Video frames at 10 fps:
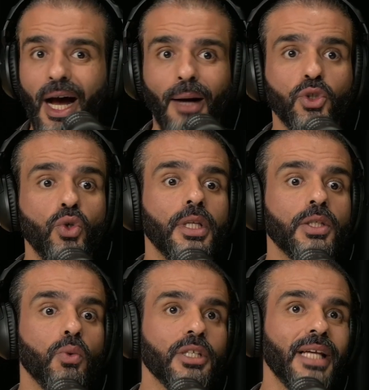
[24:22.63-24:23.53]
Absolutely.
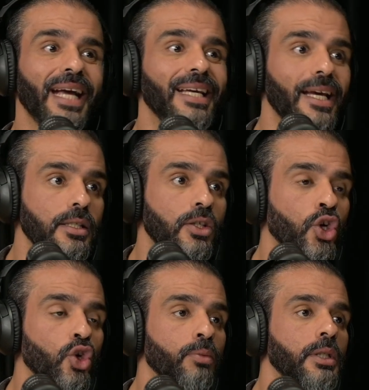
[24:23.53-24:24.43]
It was against
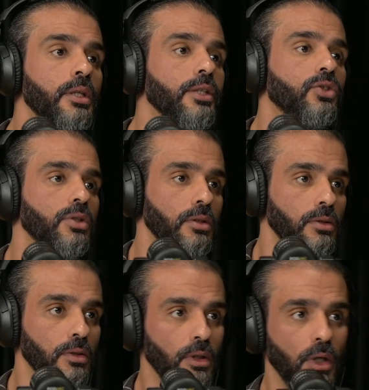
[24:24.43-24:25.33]
human nature.
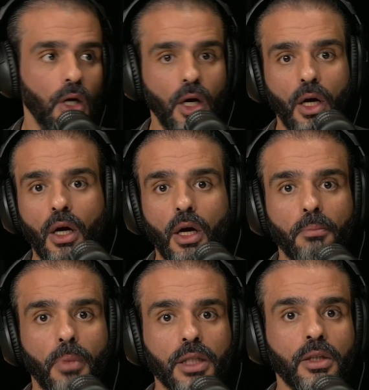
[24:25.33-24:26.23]

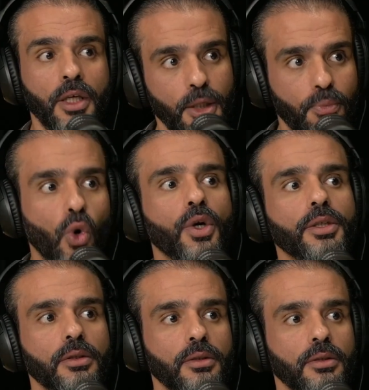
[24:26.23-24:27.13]
But he broke
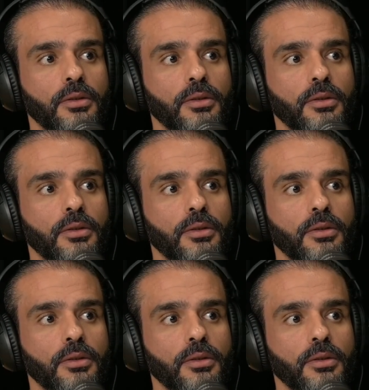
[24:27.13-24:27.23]
it.